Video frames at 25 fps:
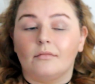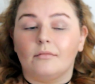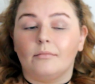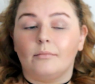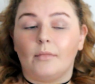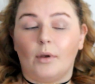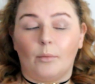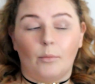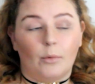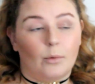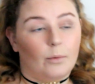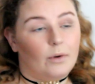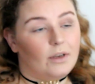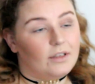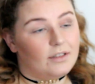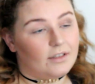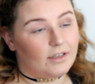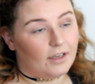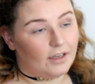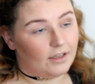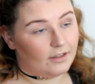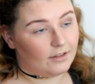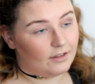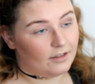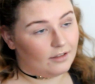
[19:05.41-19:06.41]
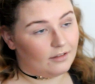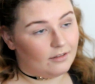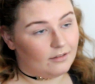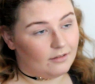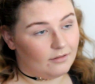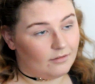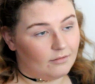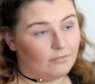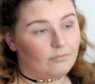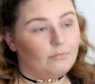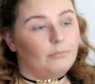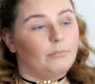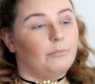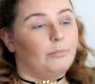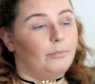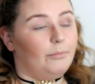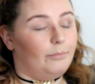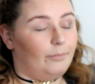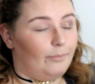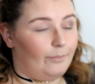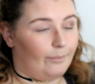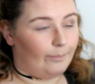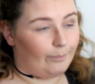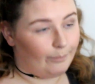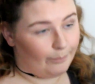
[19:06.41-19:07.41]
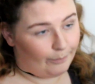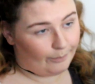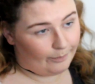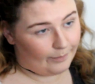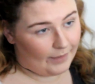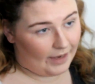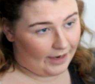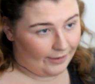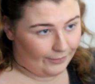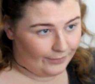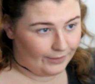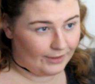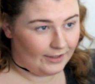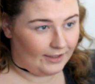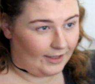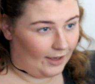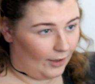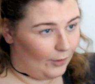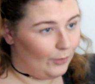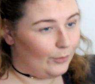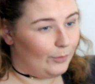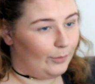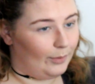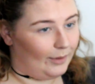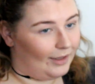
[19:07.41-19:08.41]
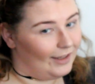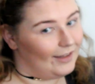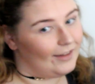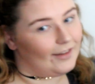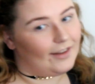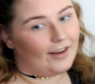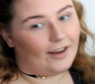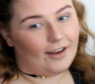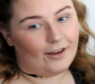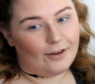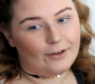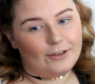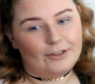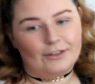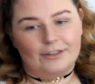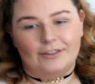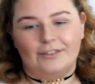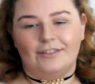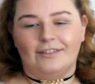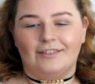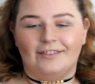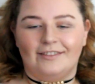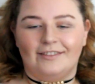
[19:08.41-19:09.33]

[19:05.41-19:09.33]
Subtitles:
Remember what I said? If in doubt, blend it out.